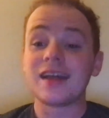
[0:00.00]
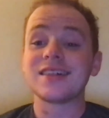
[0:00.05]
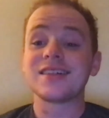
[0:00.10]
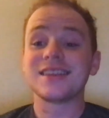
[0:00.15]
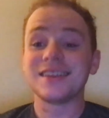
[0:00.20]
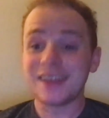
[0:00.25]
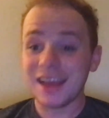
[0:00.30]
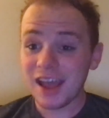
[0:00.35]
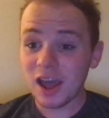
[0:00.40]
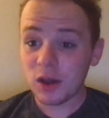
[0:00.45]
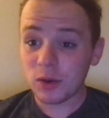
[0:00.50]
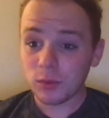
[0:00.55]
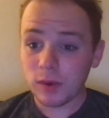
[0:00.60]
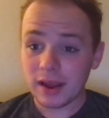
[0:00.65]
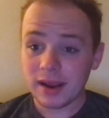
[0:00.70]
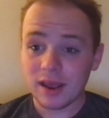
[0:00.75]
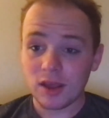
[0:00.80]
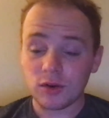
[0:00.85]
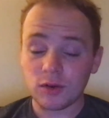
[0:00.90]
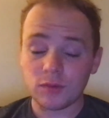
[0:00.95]
Today on
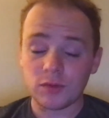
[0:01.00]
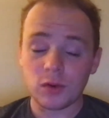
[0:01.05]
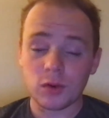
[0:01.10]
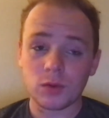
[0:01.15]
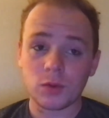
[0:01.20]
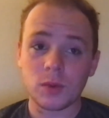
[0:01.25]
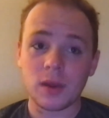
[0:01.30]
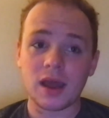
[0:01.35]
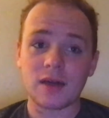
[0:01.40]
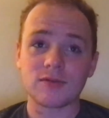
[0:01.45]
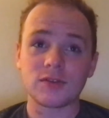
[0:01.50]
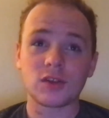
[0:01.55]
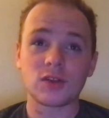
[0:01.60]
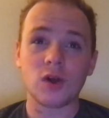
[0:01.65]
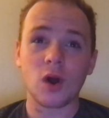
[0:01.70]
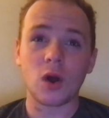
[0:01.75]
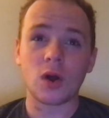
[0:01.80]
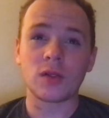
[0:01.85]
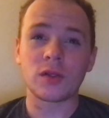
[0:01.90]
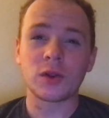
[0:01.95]
Redhead Reviews, we have to
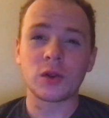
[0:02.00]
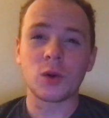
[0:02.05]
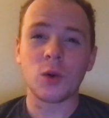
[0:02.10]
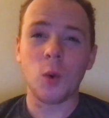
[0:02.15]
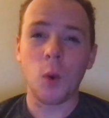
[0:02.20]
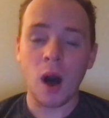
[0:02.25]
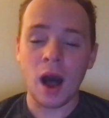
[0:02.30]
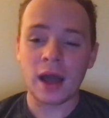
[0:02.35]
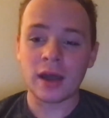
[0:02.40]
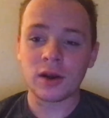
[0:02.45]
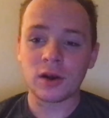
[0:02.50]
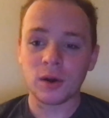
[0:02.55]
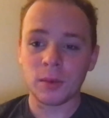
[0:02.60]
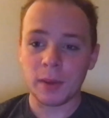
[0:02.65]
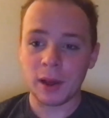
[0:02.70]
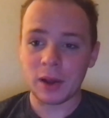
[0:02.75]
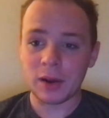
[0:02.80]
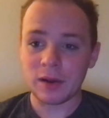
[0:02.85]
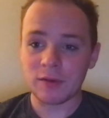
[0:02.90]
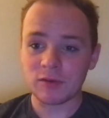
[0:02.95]
talk a little quieter
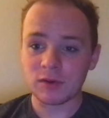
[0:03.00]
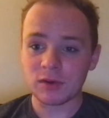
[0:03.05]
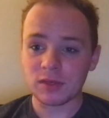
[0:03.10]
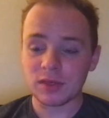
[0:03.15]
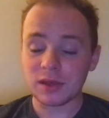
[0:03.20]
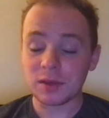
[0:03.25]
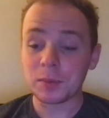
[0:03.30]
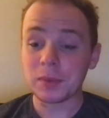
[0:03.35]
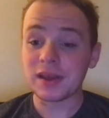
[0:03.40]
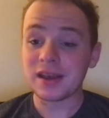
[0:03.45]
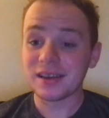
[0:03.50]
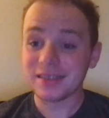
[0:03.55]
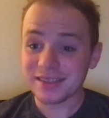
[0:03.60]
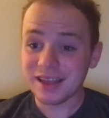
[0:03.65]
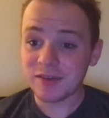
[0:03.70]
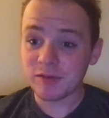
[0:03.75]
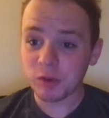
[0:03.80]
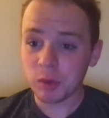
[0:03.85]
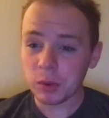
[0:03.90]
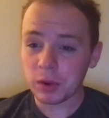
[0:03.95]
about everything because
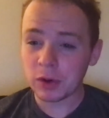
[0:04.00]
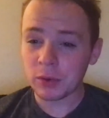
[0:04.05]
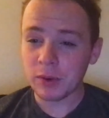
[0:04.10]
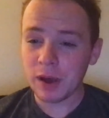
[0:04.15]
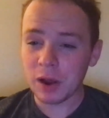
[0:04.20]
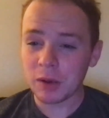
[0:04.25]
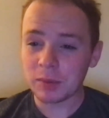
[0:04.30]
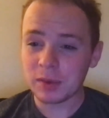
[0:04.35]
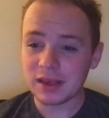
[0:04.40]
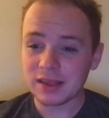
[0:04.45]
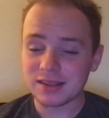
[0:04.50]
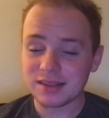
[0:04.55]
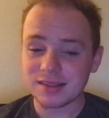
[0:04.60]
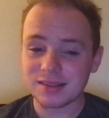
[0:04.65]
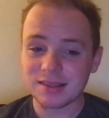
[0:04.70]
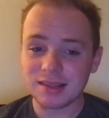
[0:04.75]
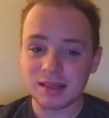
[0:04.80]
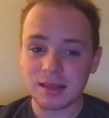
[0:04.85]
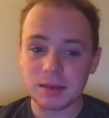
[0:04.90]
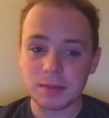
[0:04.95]
everyone around me is
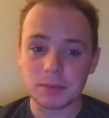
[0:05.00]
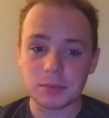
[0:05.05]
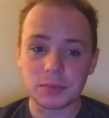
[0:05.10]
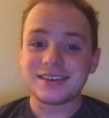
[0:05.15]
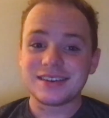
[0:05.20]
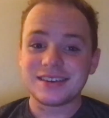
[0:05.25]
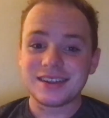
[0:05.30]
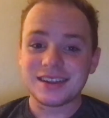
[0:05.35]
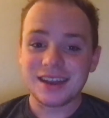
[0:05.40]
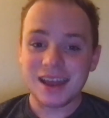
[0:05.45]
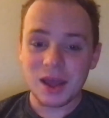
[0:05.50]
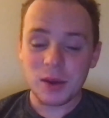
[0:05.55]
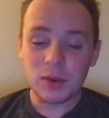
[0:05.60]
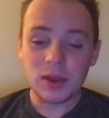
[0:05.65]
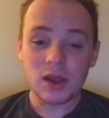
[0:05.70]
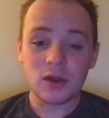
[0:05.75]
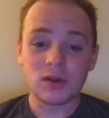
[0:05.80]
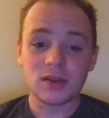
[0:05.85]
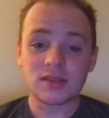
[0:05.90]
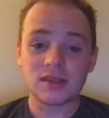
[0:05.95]
asleep. Today,
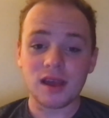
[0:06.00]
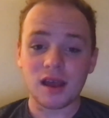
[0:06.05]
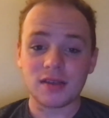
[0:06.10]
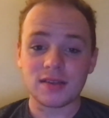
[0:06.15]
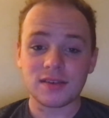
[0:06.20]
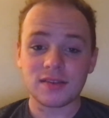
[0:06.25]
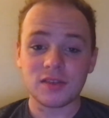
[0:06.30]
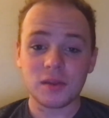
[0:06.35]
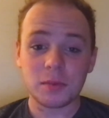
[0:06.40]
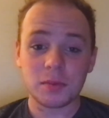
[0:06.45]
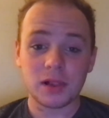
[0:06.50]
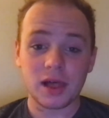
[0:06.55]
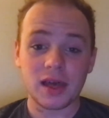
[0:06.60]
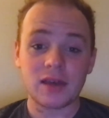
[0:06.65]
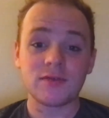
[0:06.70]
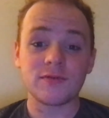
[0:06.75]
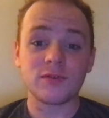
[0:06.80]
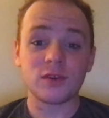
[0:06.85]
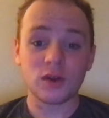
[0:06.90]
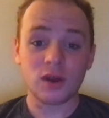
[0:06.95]
we are discussing the
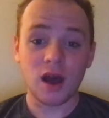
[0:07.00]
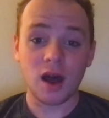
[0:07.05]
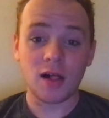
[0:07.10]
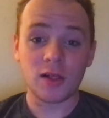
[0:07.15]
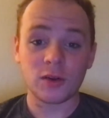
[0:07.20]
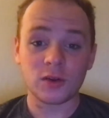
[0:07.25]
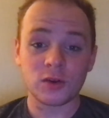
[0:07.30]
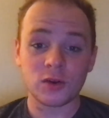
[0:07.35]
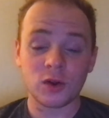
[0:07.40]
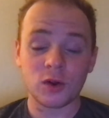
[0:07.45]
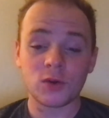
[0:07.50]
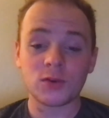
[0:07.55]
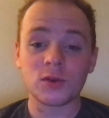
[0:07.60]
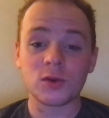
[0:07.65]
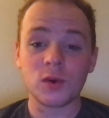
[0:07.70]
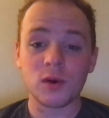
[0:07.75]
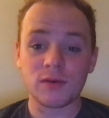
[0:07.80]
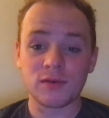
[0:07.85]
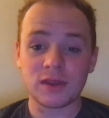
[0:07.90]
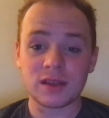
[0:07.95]
play for colored girls
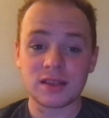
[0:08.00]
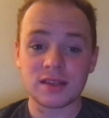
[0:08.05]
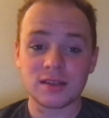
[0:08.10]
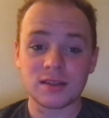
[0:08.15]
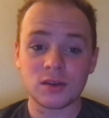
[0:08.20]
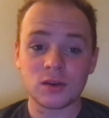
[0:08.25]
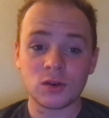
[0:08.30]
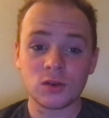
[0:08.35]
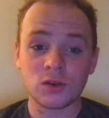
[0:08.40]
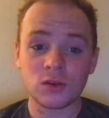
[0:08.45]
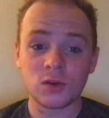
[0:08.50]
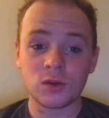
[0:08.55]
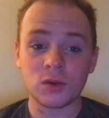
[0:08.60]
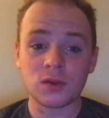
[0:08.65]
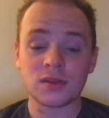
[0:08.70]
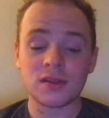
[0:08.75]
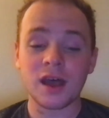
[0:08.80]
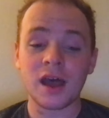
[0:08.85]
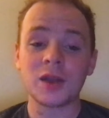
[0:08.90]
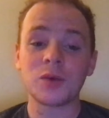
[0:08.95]
who have considered
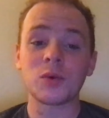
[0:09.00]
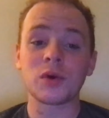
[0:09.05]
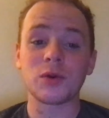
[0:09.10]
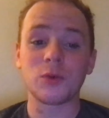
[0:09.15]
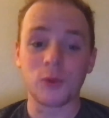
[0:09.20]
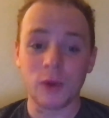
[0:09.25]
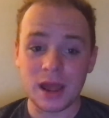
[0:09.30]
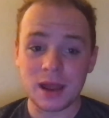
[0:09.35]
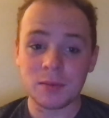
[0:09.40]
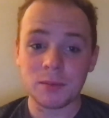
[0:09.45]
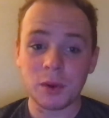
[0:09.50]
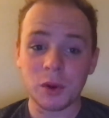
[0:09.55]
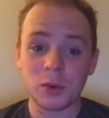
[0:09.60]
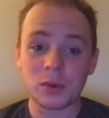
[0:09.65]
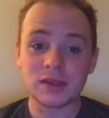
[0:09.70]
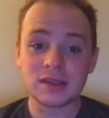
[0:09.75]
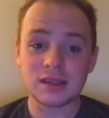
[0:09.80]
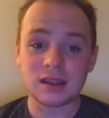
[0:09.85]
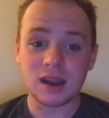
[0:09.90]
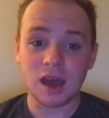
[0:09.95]
suicide when rainbow
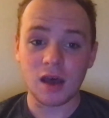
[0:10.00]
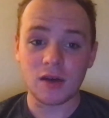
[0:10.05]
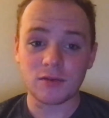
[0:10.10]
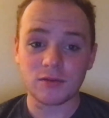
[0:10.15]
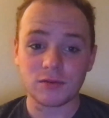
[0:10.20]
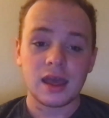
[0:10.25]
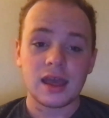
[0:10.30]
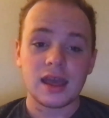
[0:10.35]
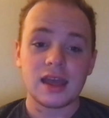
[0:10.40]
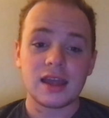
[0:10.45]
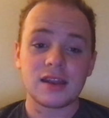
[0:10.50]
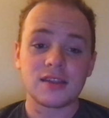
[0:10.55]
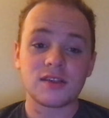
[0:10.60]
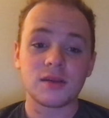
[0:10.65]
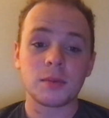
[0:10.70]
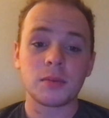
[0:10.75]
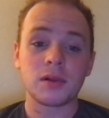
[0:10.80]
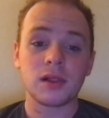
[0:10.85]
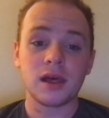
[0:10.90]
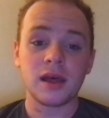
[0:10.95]
is enough. It is
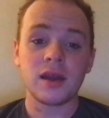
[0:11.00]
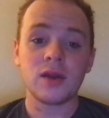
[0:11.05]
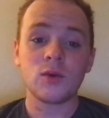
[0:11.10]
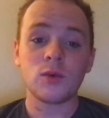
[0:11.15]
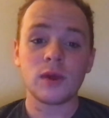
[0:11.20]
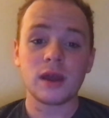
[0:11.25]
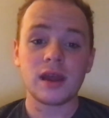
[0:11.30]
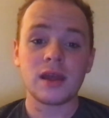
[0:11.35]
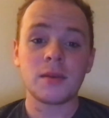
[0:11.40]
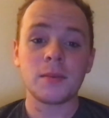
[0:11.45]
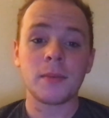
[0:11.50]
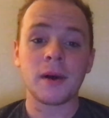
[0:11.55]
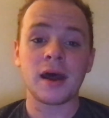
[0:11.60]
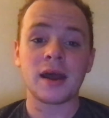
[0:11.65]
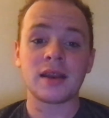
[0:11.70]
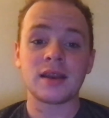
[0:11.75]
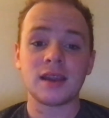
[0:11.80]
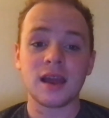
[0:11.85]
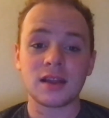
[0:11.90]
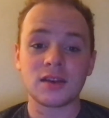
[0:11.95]
a play written by
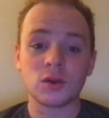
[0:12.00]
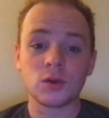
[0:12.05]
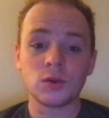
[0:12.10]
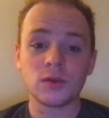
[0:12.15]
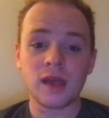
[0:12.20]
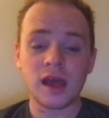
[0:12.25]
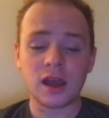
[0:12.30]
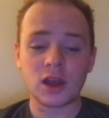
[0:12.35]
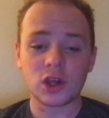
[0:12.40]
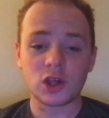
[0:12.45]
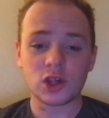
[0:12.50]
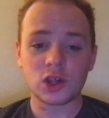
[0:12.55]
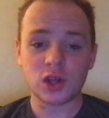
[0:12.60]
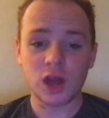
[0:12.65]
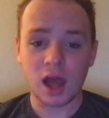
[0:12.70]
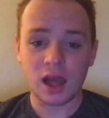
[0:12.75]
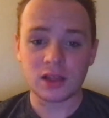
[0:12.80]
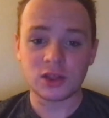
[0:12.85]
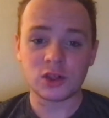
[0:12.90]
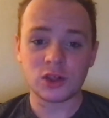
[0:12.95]
Ntozake
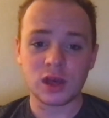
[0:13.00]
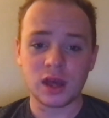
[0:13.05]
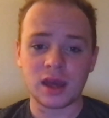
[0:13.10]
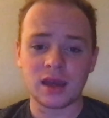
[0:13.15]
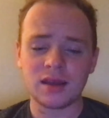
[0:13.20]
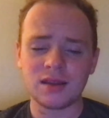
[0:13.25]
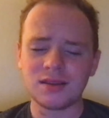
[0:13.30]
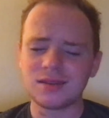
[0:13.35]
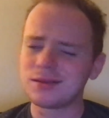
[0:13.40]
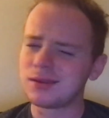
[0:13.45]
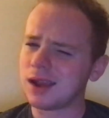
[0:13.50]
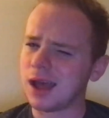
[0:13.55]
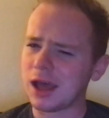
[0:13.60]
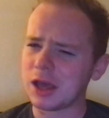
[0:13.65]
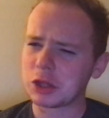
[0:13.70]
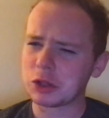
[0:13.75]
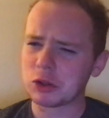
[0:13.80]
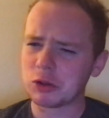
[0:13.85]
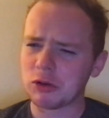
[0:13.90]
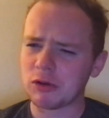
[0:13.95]
Shange,
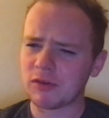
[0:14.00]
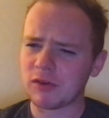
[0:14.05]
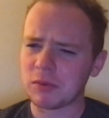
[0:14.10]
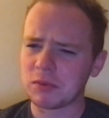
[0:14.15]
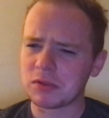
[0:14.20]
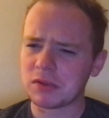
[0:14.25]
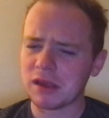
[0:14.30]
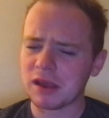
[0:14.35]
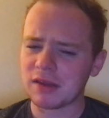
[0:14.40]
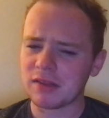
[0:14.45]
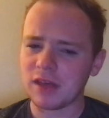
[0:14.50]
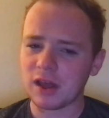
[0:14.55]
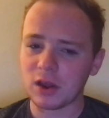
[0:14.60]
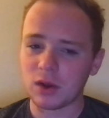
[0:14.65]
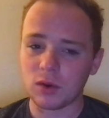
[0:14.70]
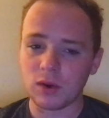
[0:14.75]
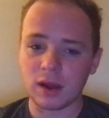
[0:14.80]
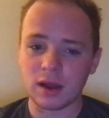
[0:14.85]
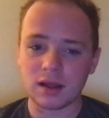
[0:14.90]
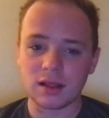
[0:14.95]
not sure if I'm saying that
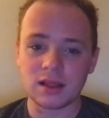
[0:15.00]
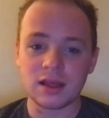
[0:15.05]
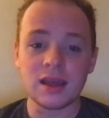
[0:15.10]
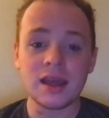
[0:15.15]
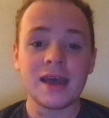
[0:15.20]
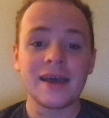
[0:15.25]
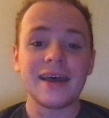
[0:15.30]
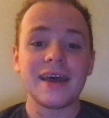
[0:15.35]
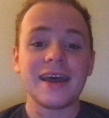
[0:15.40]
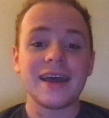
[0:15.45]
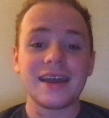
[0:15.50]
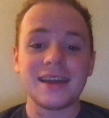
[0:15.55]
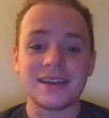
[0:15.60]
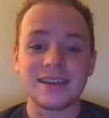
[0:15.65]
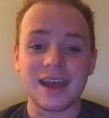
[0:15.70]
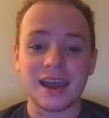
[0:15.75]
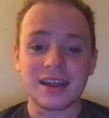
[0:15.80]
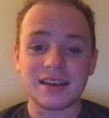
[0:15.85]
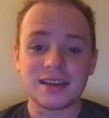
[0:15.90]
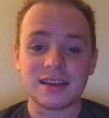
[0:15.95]
correctly, in
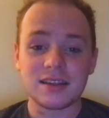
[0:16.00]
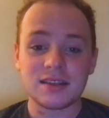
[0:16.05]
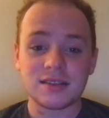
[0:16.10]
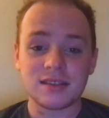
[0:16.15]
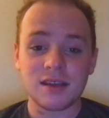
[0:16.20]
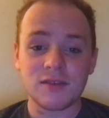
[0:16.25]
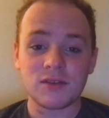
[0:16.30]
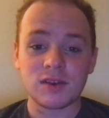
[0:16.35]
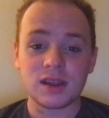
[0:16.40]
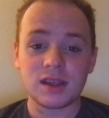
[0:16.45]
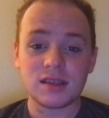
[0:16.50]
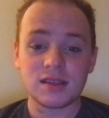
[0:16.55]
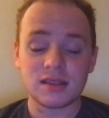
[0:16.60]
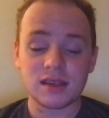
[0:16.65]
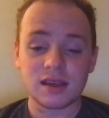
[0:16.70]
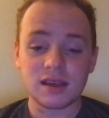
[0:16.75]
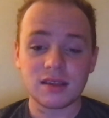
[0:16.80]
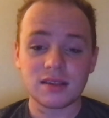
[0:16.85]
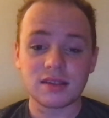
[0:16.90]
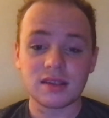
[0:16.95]

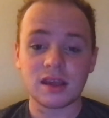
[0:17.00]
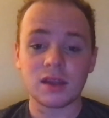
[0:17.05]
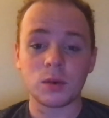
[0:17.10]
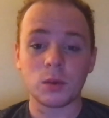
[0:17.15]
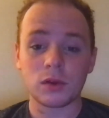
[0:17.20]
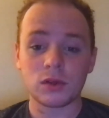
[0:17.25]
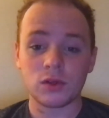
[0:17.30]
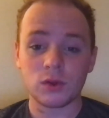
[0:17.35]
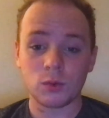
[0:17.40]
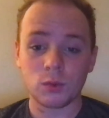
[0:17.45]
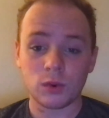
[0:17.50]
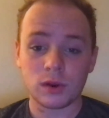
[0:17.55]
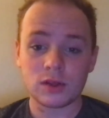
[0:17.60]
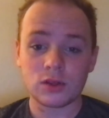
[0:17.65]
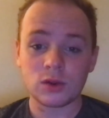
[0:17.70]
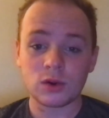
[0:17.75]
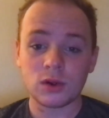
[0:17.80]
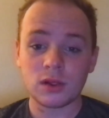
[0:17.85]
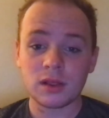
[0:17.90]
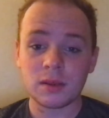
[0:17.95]
1976 and was
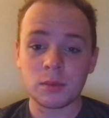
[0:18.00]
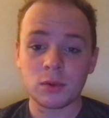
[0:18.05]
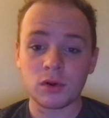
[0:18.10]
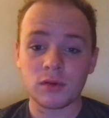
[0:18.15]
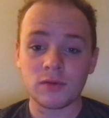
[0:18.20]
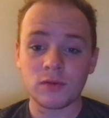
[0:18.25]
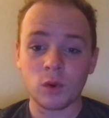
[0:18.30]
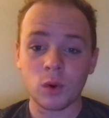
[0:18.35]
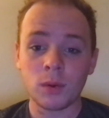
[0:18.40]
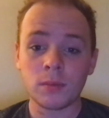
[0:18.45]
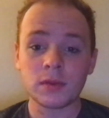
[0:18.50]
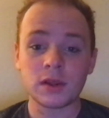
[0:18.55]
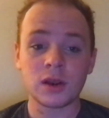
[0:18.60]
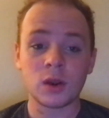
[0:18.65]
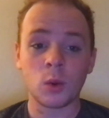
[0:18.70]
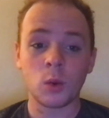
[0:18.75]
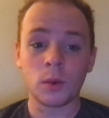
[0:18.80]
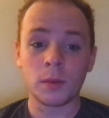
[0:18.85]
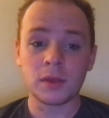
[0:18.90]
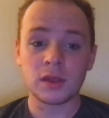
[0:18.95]
originally performed in
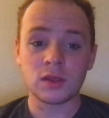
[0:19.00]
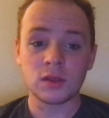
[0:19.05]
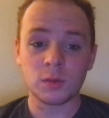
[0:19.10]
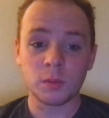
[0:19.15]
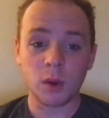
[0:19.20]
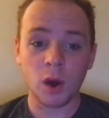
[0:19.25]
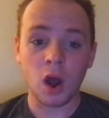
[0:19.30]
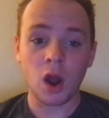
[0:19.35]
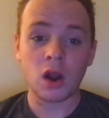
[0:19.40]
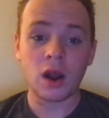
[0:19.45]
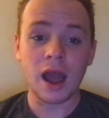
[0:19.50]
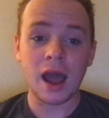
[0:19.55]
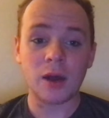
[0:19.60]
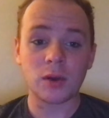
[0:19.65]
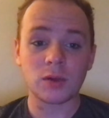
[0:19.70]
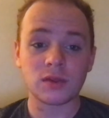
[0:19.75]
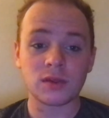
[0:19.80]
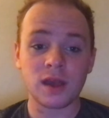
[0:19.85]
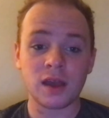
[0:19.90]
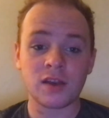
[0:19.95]
a woman's bar
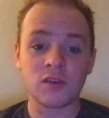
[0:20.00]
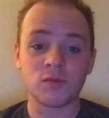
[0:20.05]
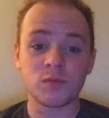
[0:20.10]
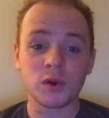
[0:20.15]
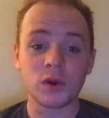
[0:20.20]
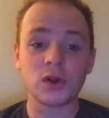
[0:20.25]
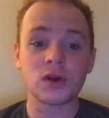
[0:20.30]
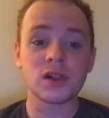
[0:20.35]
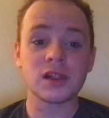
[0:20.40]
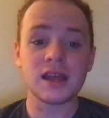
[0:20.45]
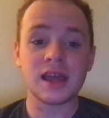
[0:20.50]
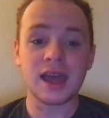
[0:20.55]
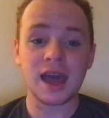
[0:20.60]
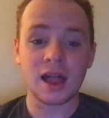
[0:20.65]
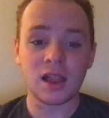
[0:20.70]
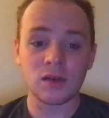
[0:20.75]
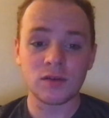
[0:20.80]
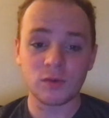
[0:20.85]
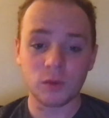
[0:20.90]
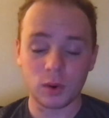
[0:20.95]
outside of Berkeley,
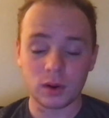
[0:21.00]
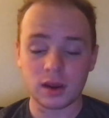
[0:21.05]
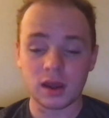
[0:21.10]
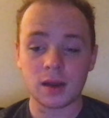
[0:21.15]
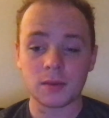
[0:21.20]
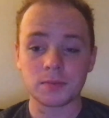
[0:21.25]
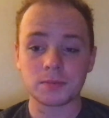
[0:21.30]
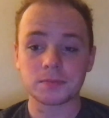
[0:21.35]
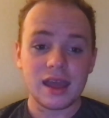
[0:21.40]
California.